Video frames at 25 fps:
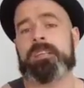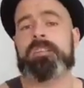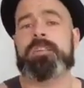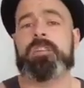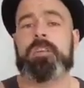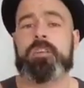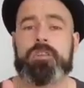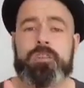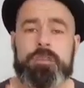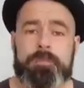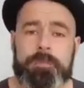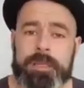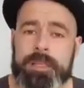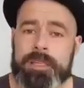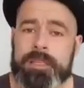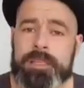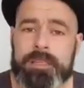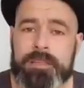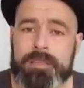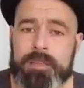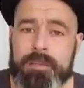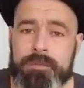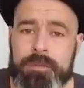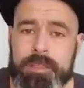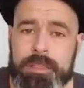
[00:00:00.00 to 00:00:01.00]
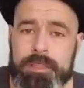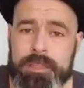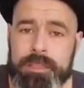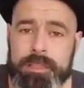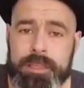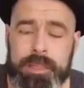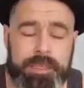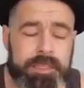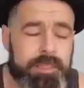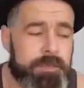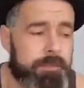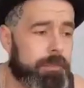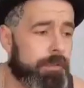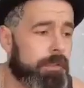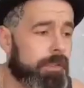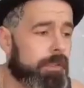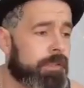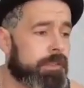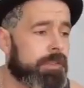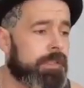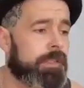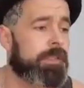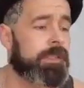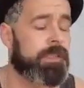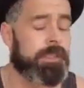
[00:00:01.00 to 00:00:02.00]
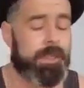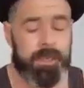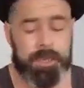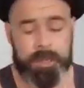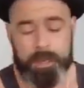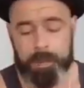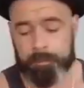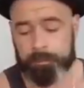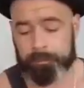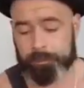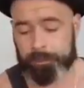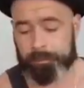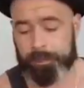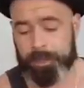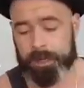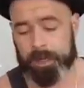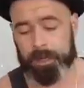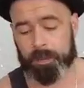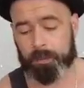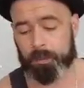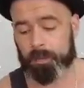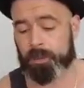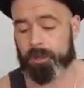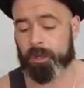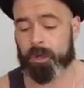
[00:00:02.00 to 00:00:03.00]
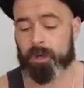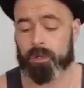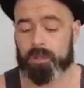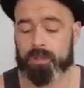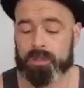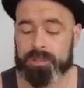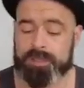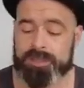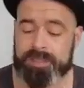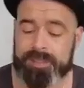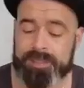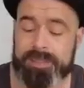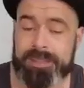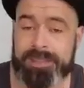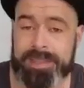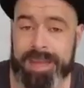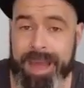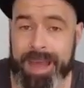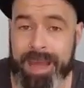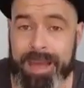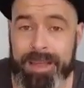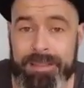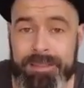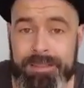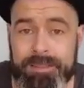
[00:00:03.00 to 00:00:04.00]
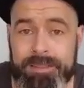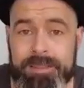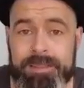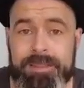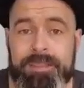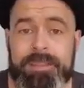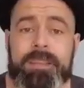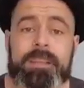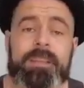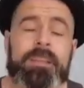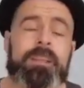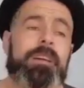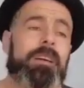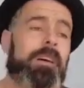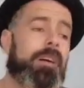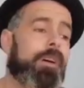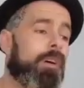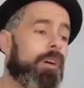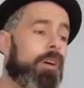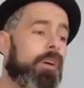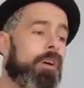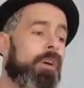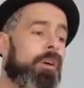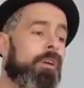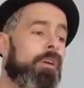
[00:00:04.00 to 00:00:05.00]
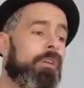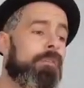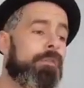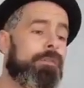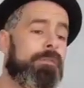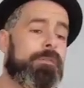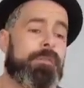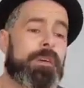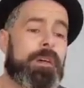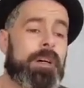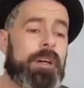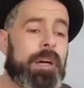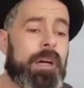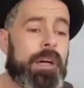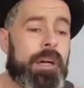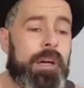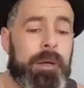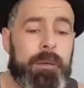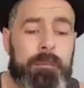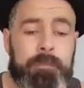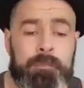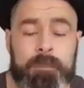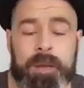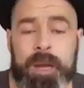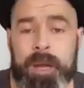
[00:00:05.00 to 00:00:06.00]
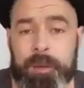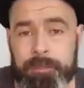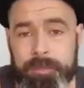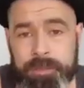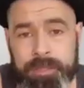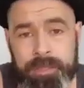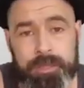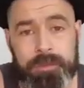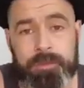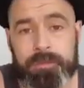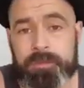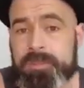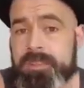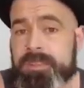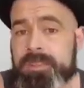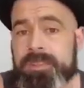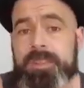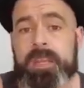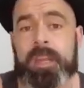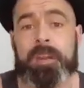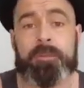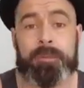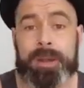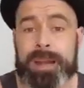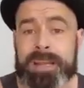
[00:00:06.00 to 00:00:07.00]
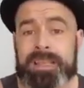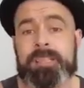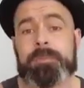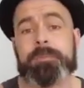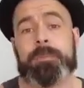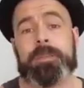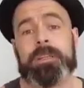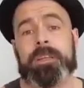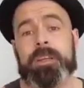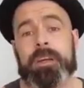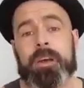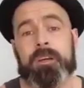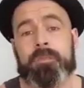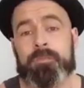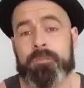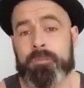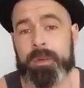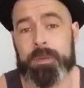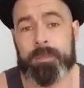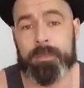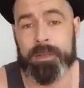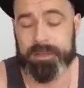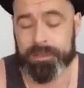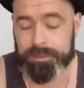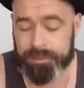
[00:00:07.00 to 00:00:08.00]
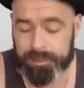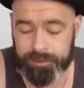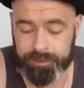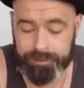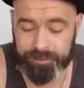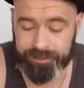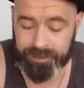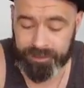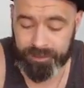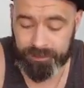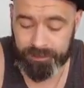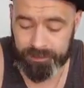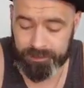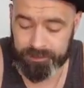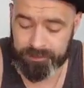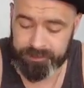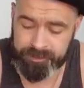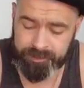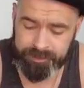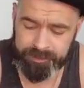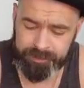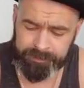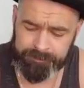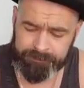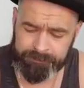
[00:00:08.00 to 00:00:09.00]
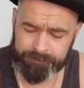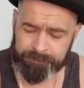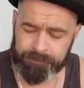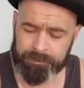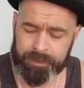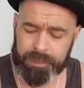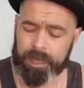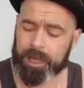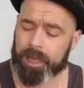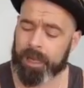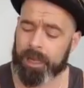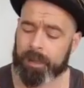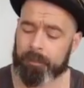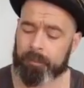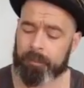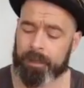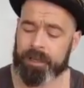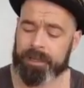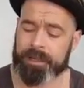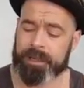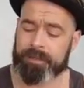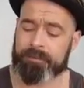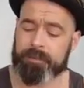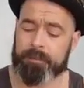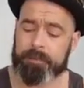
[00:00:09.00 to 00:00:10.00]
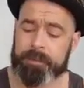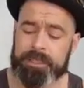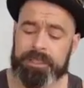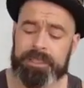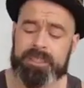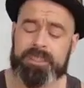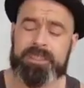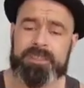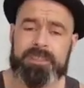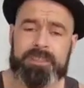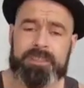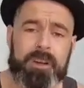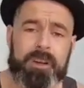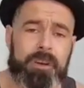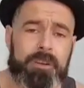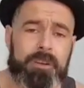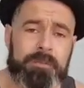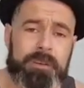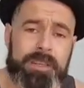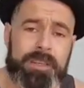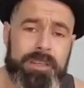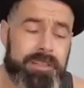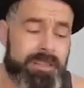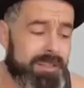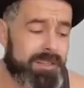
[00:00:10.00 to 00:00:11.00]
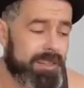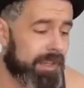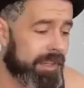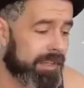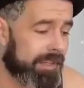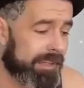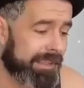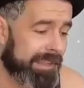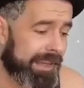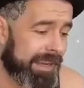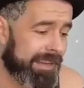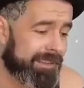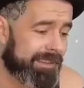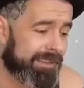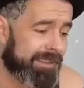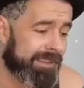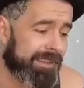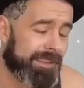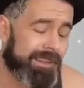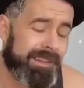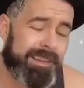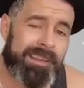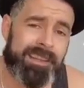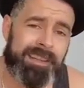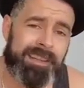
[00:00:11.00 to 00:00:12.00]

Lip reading: social media has obviously exploded with all the stats of abuse, harassment of women and girls, and everybody's stories. And again,